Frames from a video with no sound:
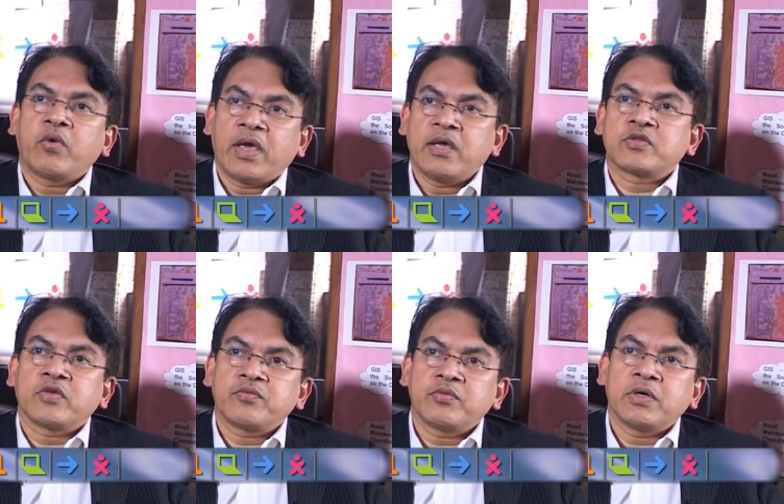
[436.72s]
ways
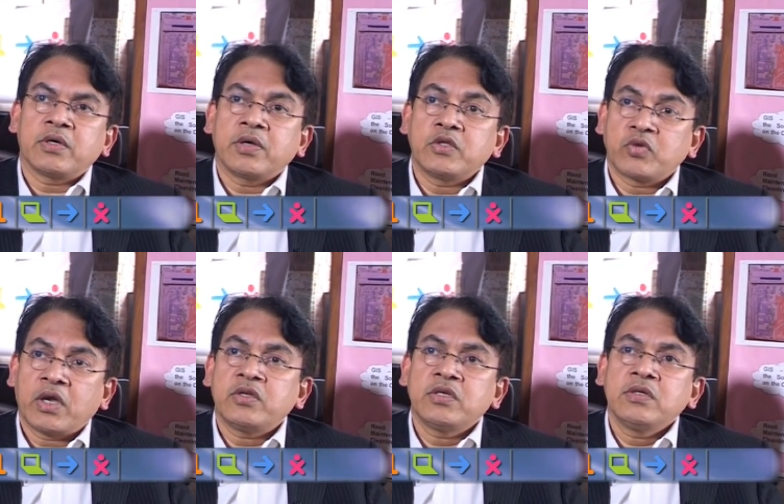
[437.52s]
of
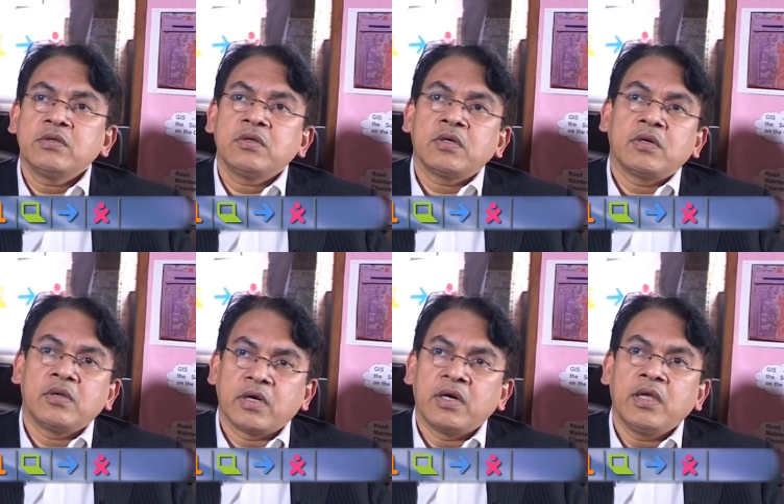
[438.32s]
educating,
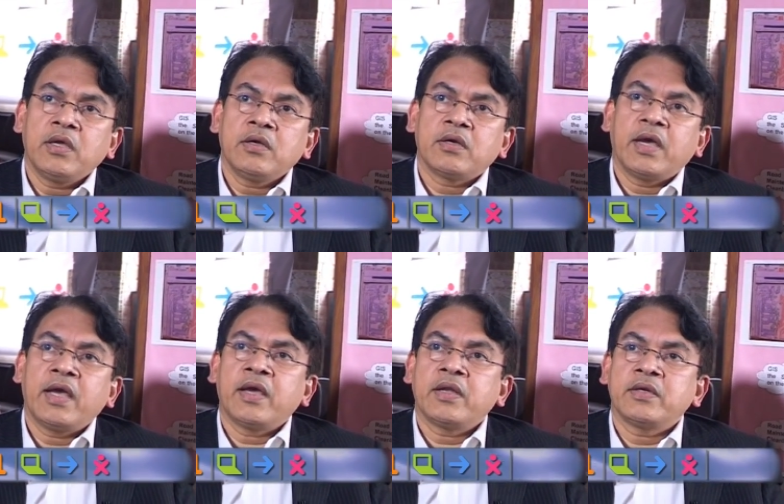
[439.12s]
learning
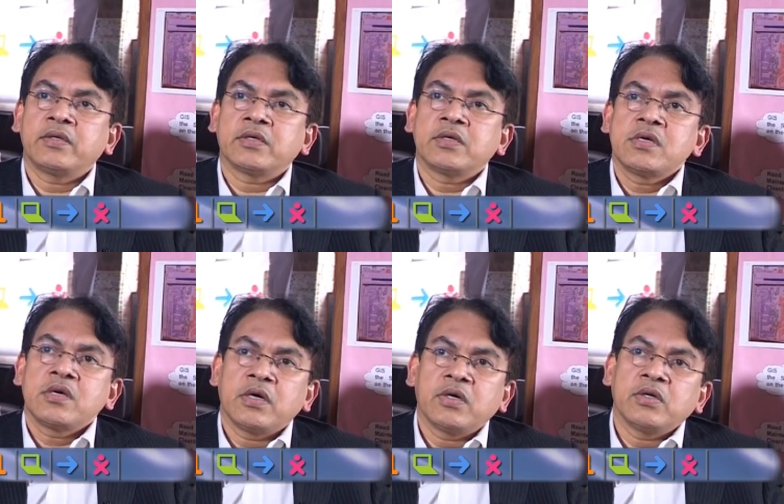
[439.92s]
and
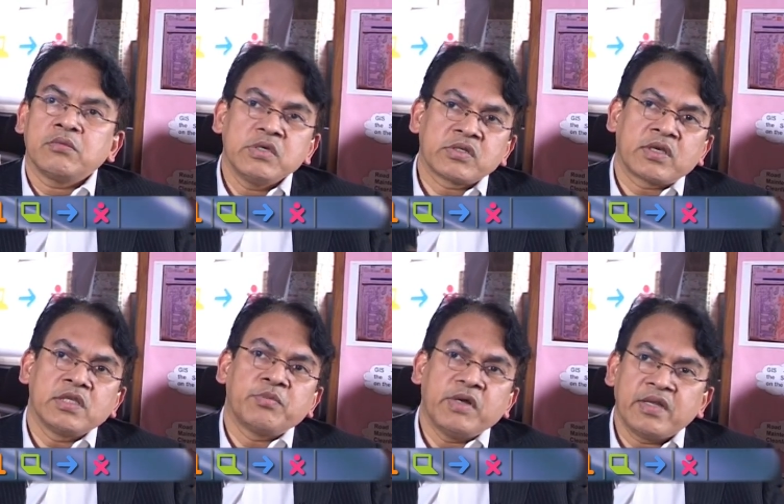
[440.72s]

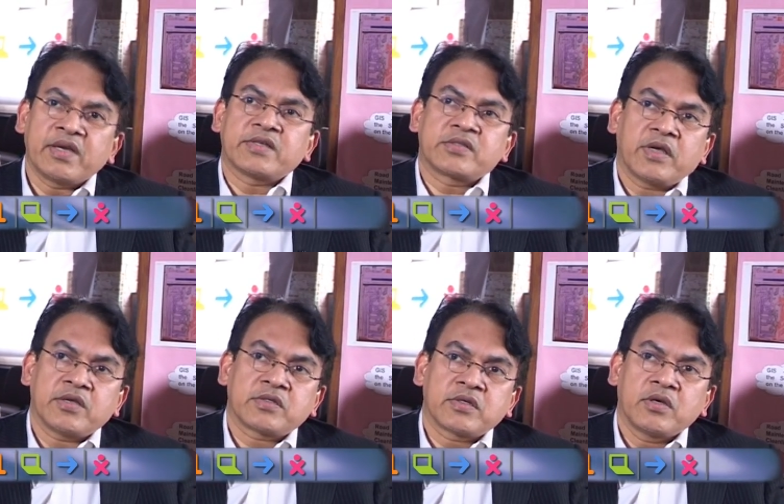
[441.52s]
skill building as
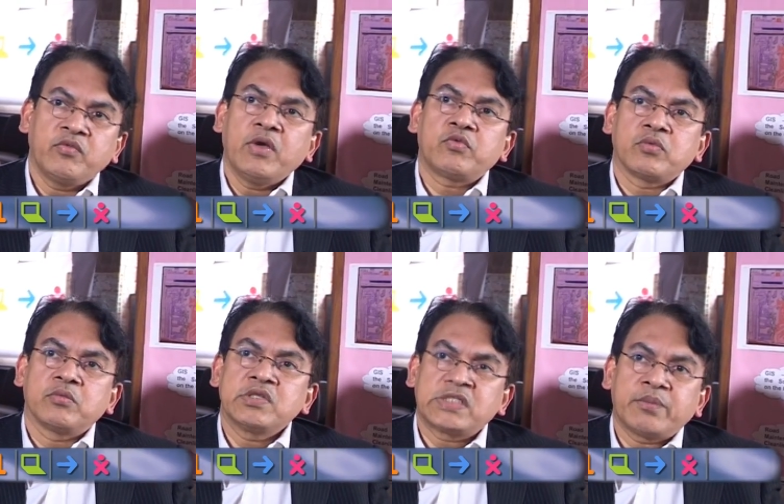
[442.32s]
such. We have
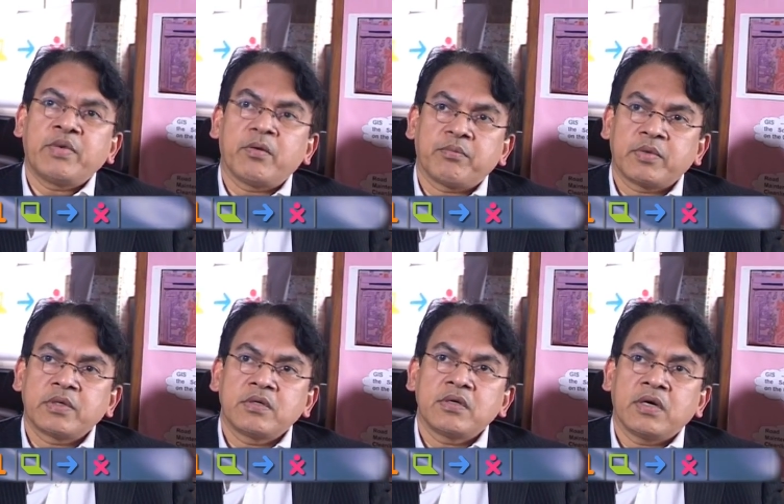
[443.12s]
to step up
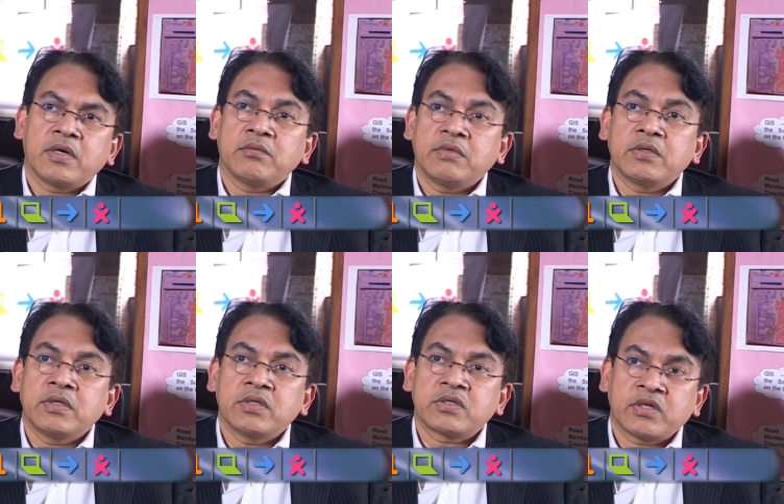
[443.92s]

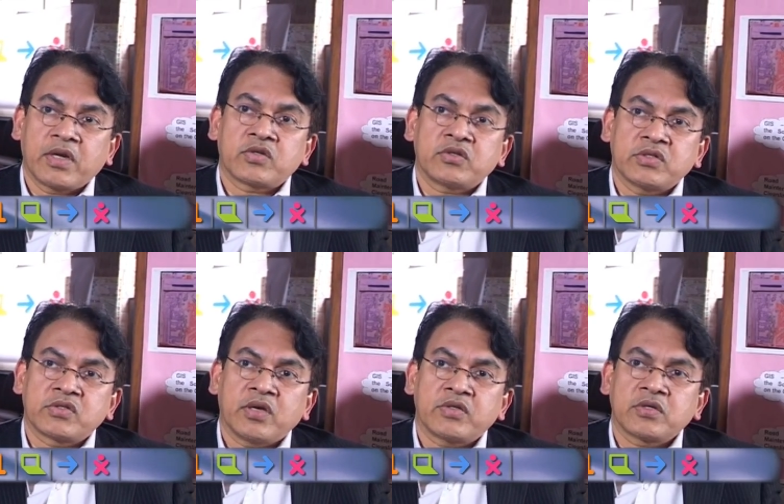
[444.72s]
in this direction as
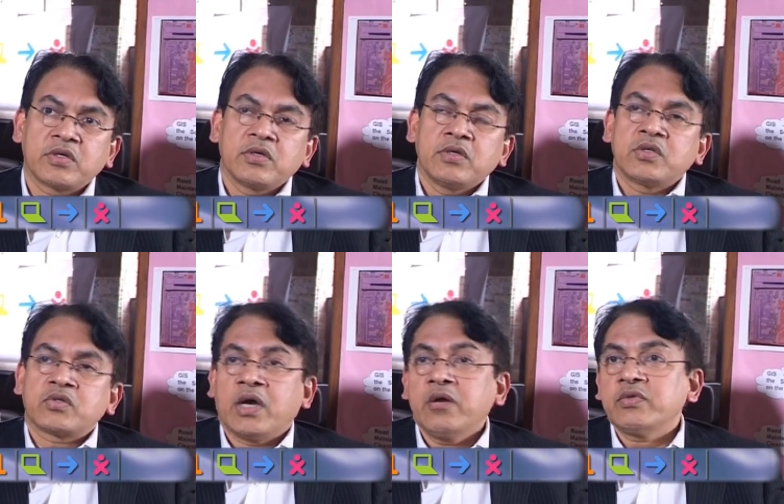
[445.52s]
such.
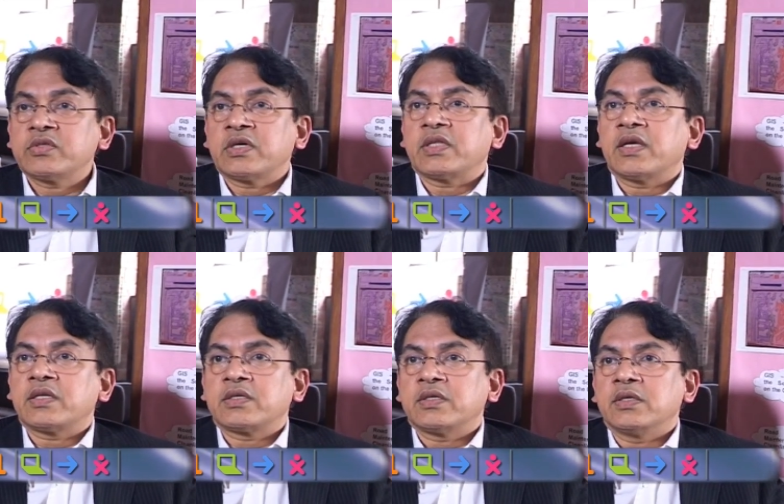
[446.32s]
So I would say that,